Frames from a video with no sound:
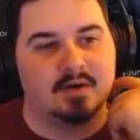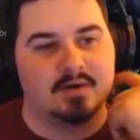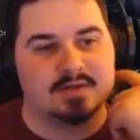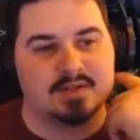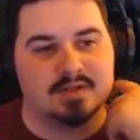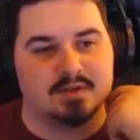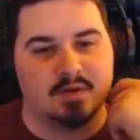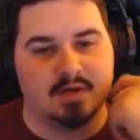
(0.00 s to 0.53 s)

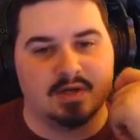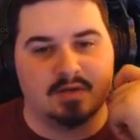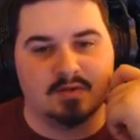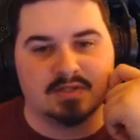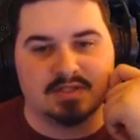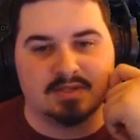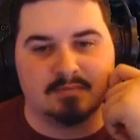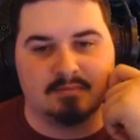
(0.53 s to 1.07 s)
Also, let's go ahead and
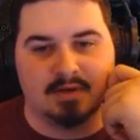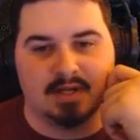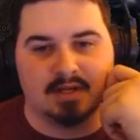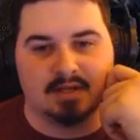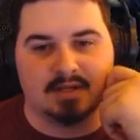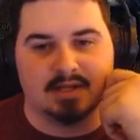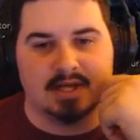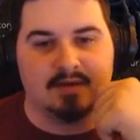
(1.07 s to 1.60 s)
use the
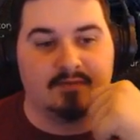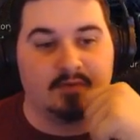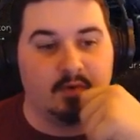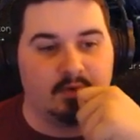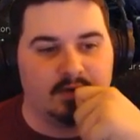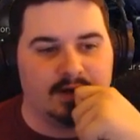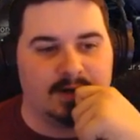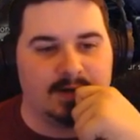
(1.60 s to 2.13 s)
money. Not enough
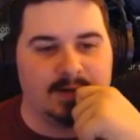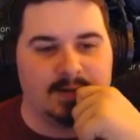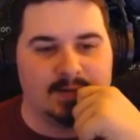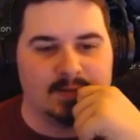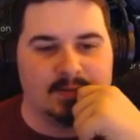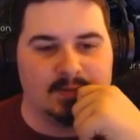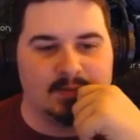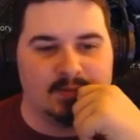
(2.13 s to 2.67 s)
gold?
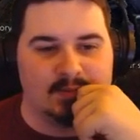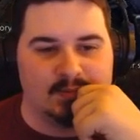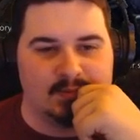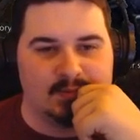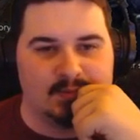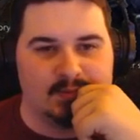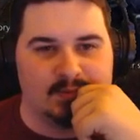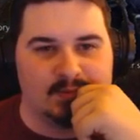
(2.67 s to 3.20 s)

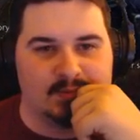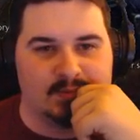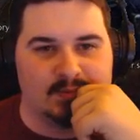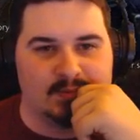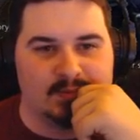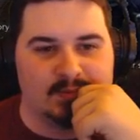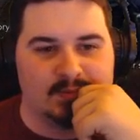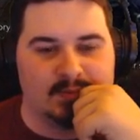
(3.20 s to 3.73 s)

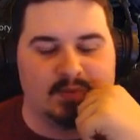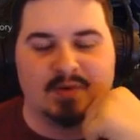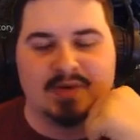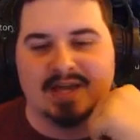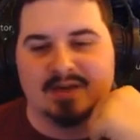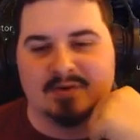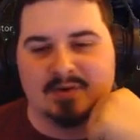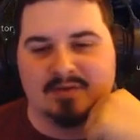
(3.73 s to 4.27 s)
Oh
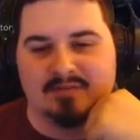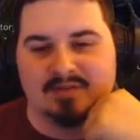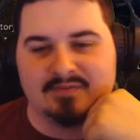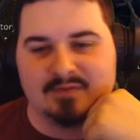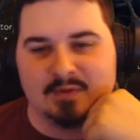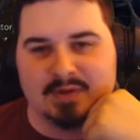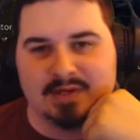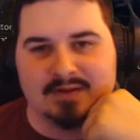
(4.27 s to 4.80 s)
yeah, I don't have
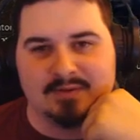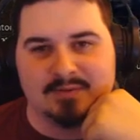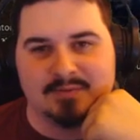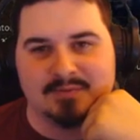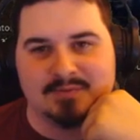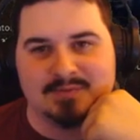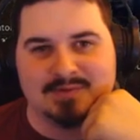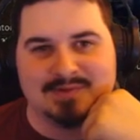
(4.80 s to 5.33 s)
enough gold now.
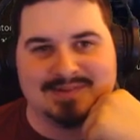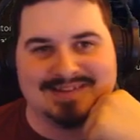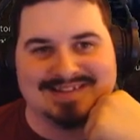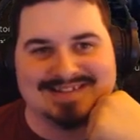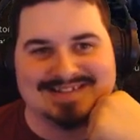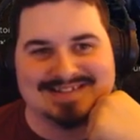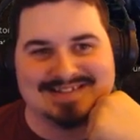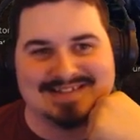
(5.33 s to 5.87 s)
Oh,
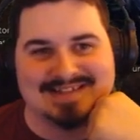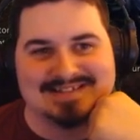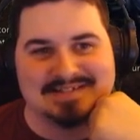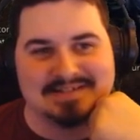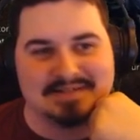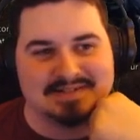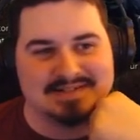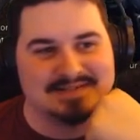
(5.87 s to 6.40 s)
that
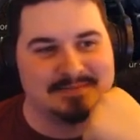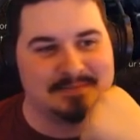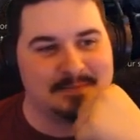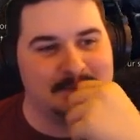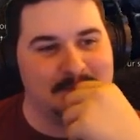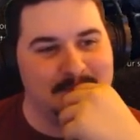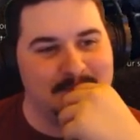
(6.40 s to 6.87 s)
sucks.